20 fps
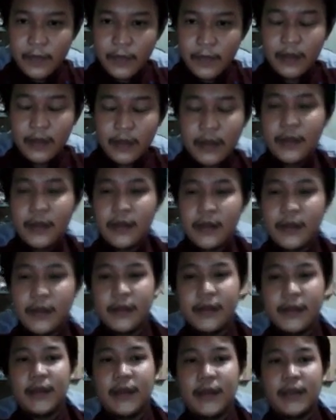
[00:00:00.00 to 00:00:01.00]
Yeah,
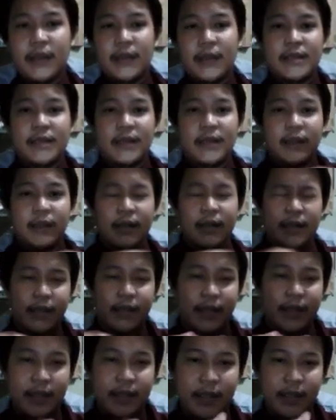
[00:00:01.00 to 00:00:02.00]
it is
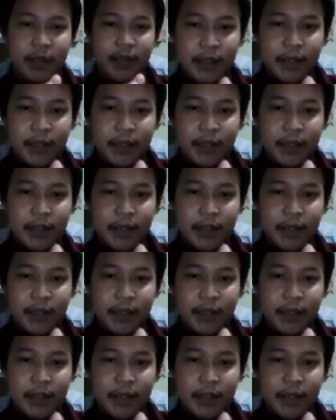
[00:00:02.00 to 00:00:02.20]
clearly